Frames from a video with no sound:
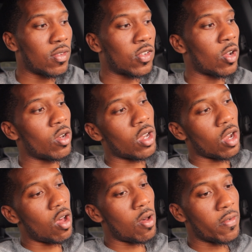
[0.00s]
turning it
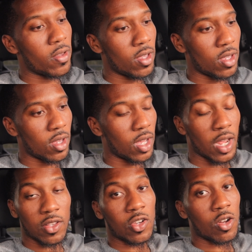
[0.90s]
off, and then
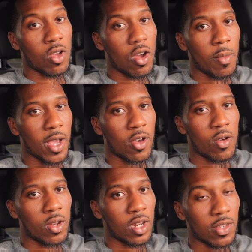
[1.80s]
I turned the car back
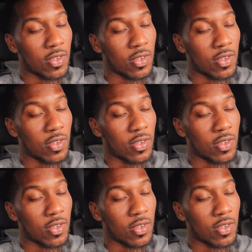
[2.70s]
on and it